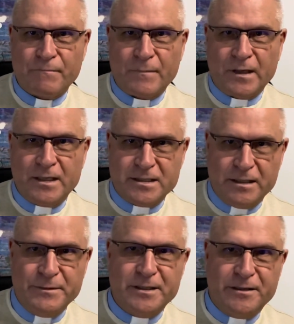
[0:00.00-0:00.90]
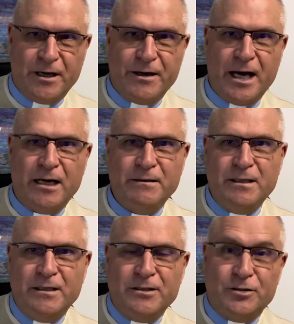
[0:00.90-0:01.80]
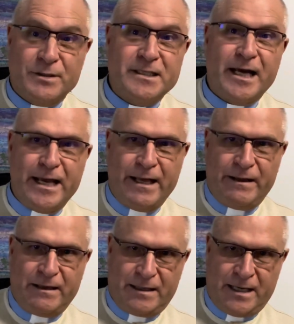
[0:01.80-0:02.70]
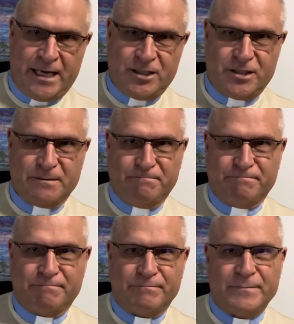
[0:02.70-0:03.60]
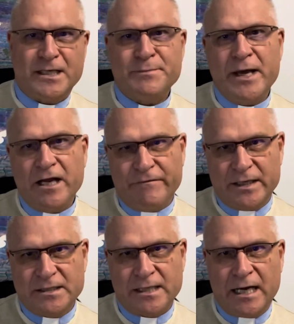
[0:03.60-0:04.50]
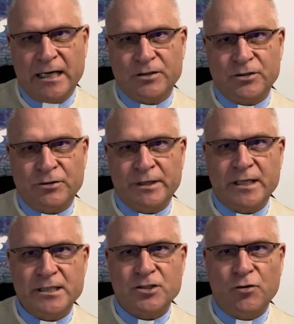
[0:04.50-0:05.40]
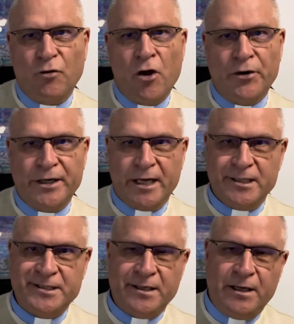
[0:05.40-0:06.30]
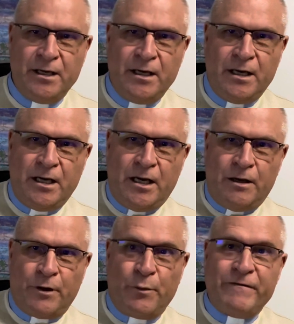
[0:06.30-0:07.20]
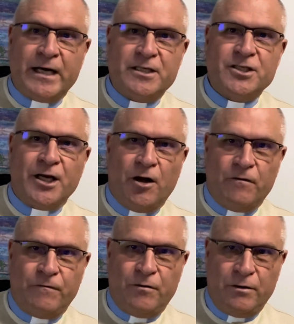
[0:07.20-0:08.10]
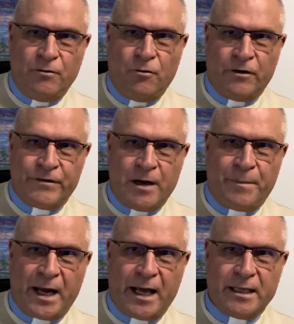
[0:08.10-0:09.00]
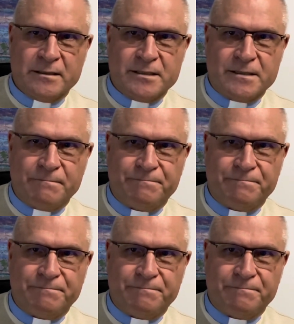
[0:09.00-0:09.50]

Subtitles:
He is limited though now to a staycation, as many of us are during these school holidays, when we've had to shelve all of our plans.